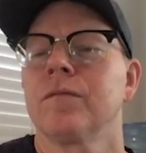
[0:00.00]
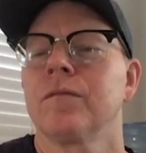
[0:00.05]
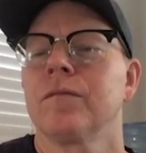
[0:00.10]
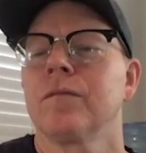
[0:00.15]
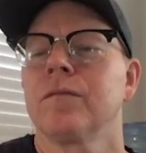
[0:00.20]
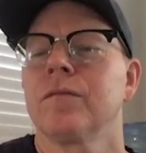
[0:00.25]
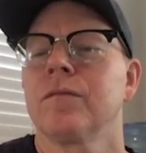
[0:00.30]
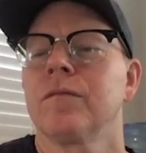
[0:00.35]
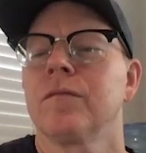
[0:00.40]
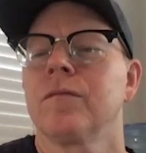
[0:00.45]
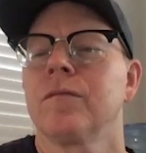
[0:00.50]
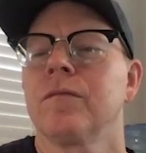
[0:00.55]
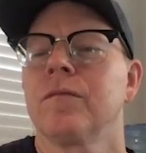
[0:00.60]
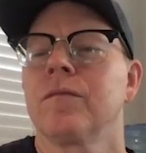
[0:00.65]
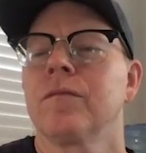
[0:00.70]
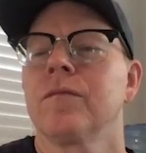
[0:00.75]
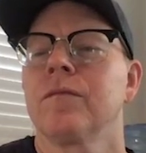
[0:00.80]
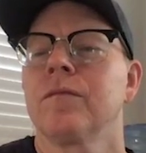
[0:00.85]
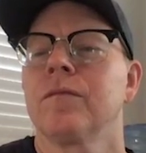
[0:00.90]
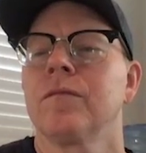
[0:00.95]

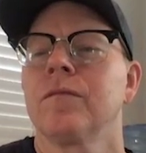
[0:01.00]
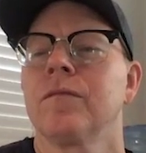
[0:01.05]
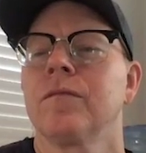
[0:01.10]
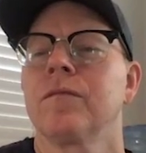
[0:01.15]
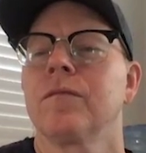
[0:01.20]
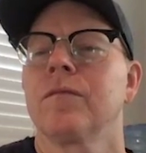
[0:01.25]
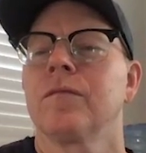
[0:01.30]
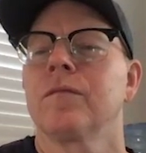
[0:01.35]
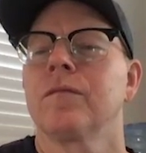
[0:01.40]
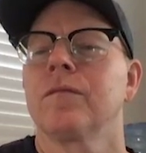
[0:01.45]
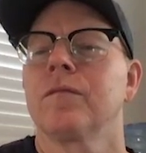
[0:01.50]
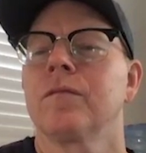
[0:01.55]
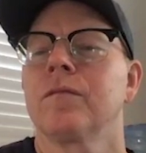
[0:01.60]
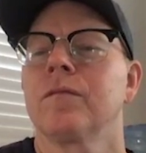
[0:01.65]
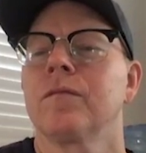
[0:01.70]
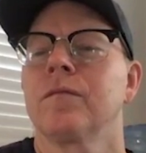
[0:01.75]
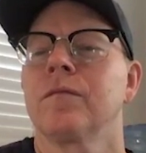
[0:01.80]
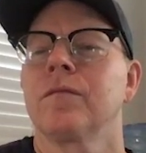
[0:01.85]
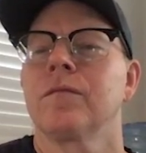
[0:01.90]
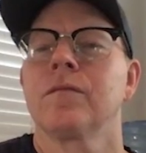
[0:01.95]

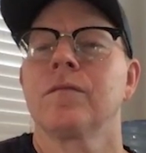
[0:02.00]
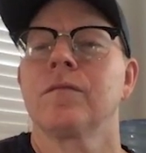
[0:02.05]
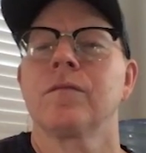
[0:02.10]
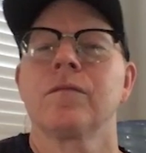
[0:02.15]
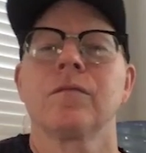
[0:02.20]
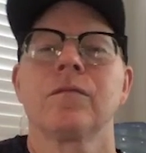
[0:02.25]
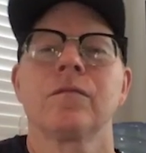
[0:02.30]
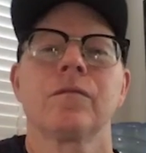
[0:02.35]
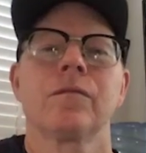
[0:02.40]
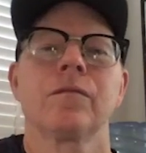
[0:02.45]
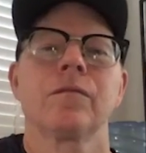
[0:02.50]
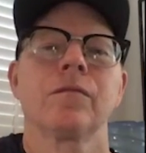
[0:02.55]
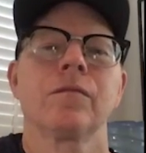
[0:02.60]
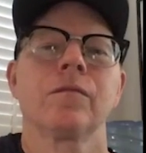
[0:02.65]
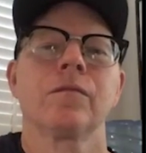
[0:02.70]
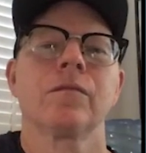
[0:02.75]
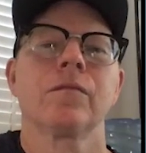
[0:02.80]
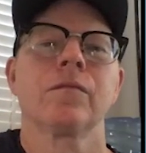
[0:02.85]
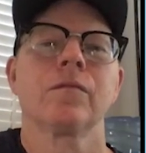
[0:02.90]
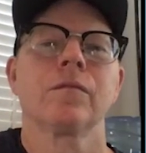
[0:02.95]

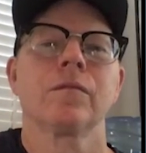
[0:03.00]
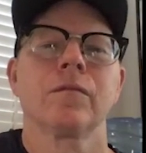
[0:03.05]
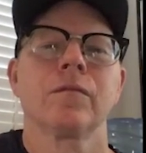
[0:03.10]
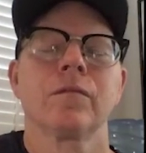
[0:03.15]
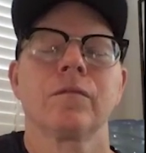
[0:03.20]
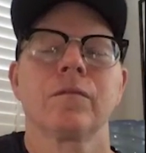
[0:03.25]
(not speaking)